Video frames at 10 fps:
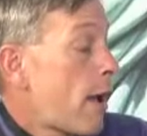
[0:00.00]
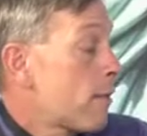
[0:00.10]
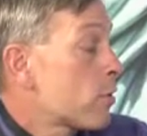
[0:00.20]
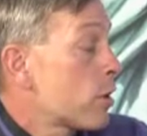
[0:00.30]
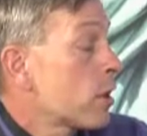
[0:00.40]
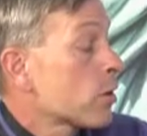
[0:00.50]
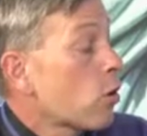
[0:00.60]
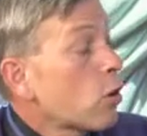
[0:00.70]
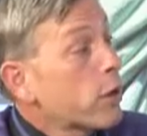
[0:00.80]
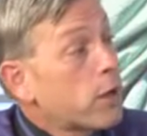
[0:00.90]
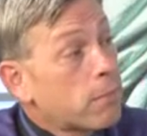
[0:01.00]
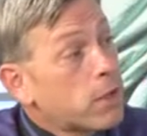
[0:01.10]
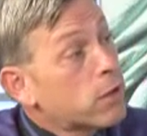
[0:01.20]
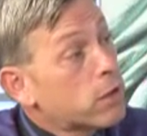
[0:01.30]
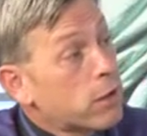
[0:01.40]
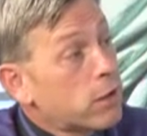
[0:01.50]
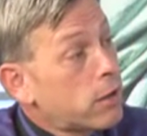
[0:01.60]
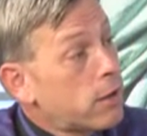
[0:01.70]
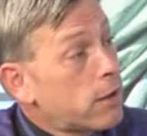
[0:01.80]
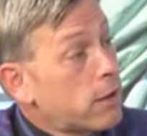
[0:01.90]
to get started at a business at
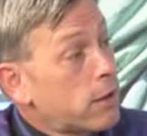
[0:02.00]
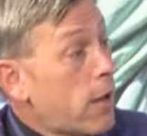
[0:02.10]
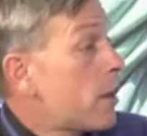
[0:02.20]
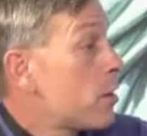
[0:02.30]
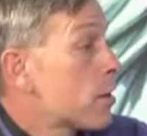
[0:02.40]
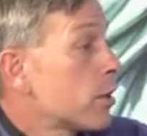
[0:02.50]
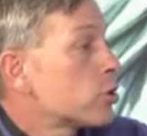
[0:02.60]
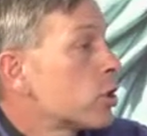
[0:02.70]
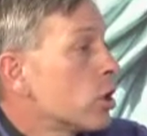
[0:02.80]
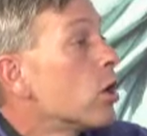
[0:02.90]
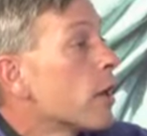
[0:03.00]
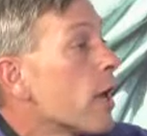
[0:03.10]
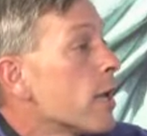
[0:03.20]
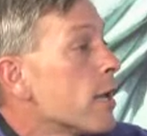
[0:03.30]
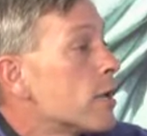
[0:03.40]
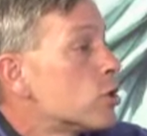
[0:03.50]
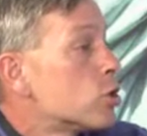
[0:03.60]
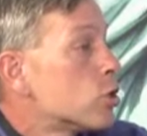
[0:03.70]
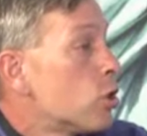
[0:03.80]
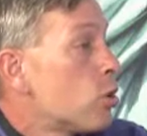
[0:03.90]
in such a young
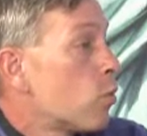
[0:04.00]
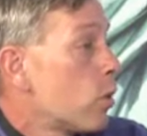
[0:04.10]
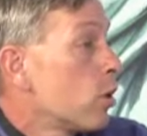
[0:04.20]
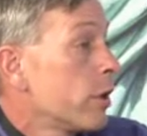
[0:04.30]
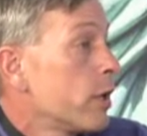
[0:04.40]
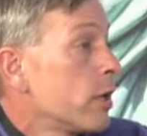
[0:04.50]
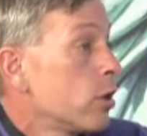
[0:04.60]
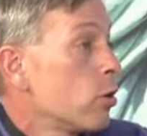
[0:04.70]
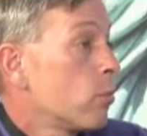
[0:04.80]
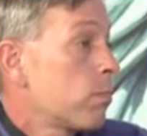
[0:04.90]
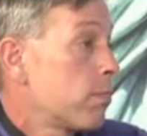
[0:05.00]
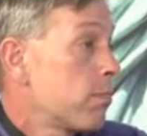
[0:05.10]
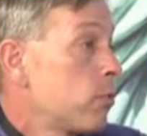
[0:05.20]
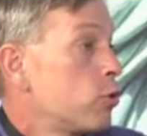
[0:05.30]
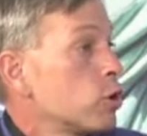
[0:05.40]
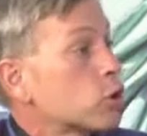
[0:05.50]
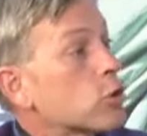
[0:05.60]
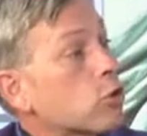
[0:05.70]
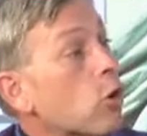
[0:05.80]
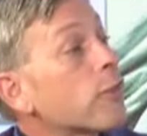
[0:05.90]
age, you know, really, you know, you just
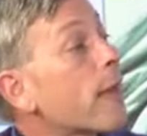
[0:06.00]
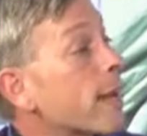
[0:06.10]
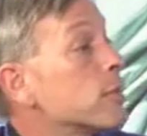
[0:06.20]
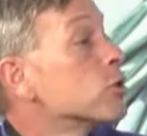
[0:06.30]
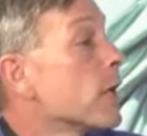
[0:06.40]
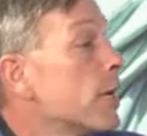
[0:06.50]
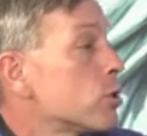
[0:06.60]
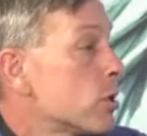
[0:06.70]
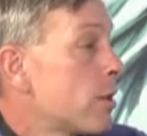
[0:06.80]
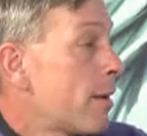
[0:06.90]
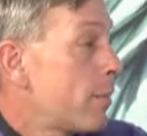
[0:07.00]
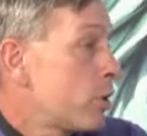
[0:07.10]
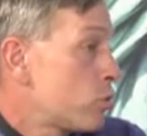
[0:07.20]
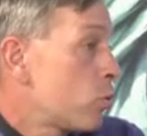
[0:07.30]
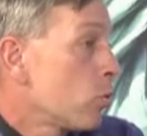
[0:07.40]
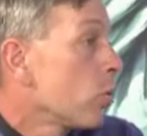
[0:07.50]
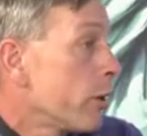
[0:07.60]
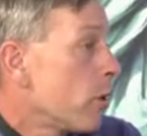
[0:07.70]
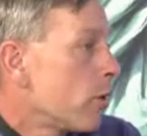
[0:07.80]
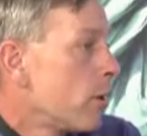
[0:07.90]
start that education that much
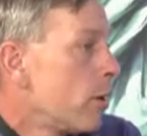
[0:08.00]
earlier.